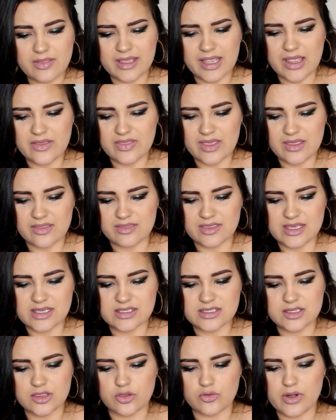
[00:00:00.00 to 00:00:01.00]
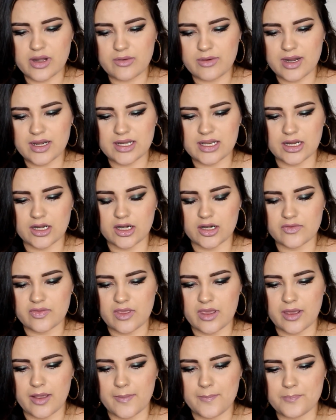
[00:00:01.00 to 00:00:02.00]
Like, I think these three right here,
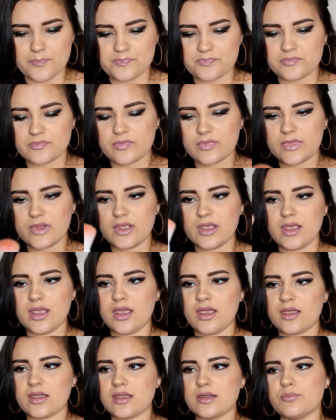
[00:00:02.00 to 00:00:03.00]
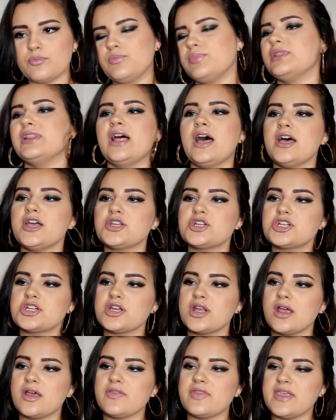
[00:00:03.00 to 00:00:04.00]
the
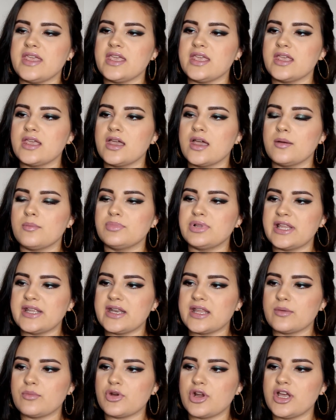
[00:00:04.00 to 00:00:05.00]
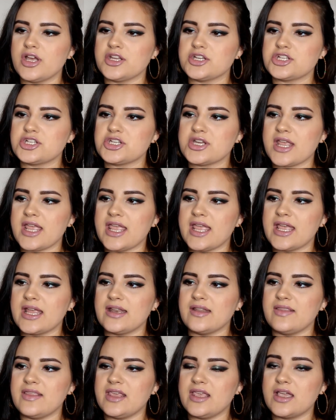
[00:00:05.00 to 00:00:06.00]
blush, the blending brush,
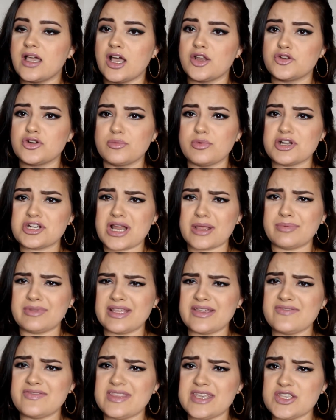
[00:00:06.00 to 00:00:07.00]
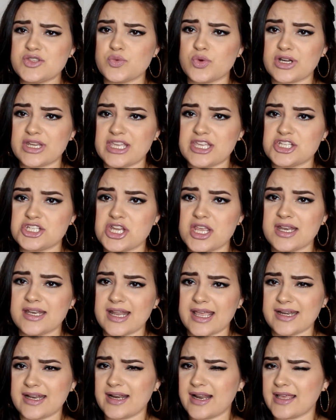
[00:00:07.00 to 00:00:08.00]
and the contour brush, I believe these were each
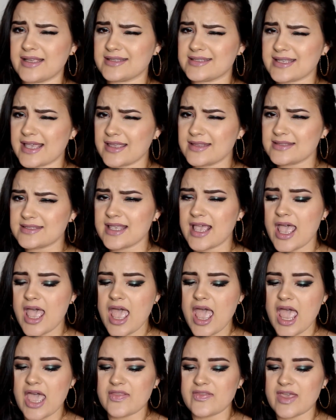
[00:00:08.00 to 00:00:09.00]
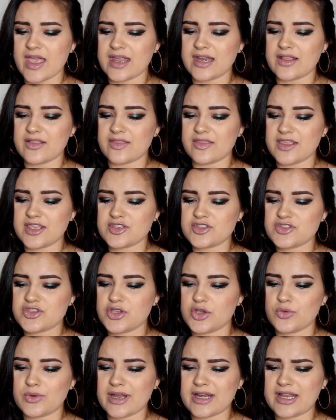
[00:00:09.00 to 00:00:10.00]
99 cents. And then these
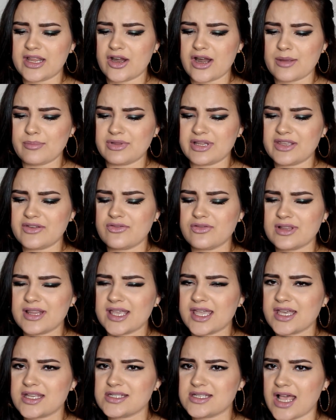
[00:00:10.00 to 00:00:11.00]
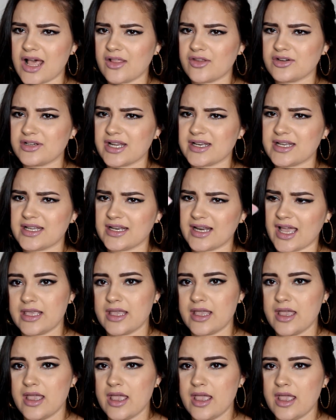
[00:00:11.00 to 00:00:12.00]
two right here, I believe, were like
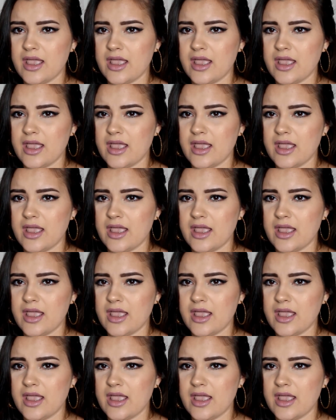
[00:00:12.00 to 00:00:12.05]
$1.99.